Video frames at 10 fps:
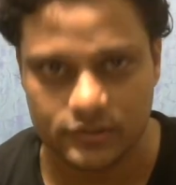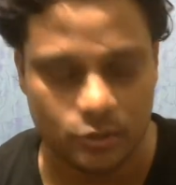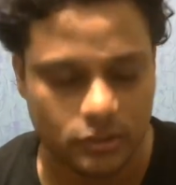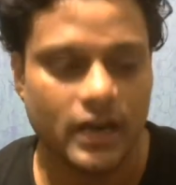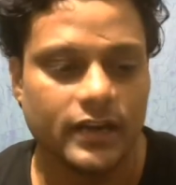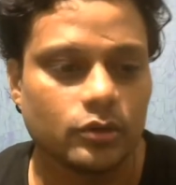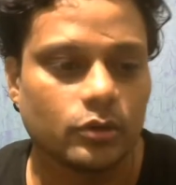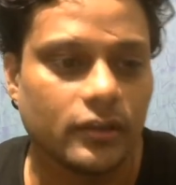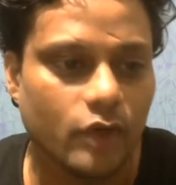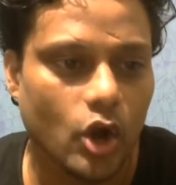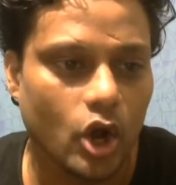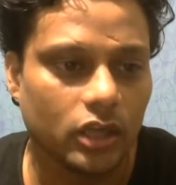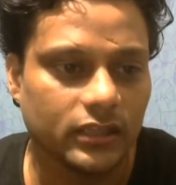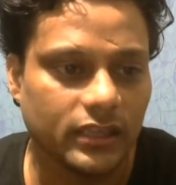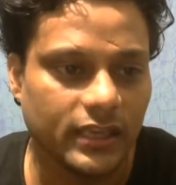So try to give
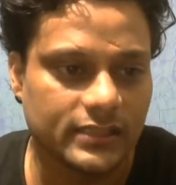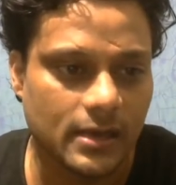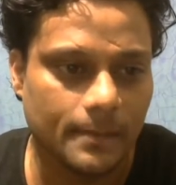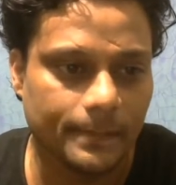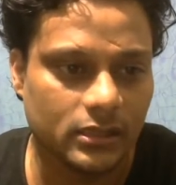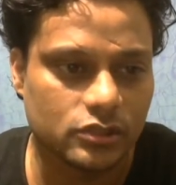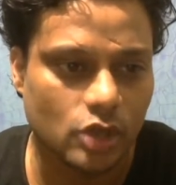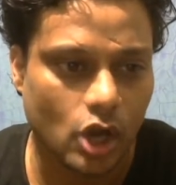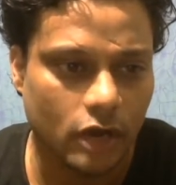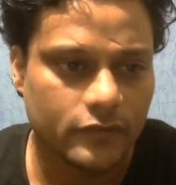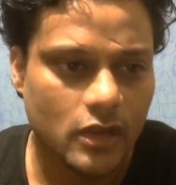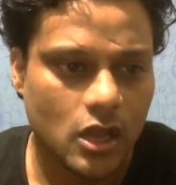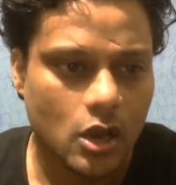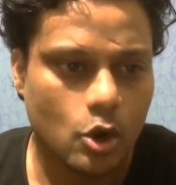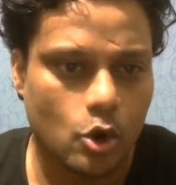all the examples of
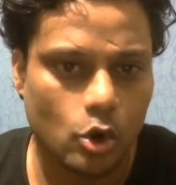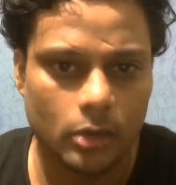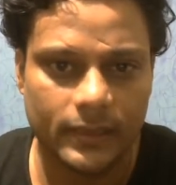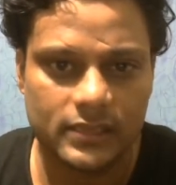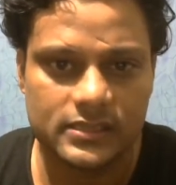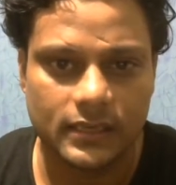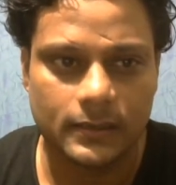code mixing.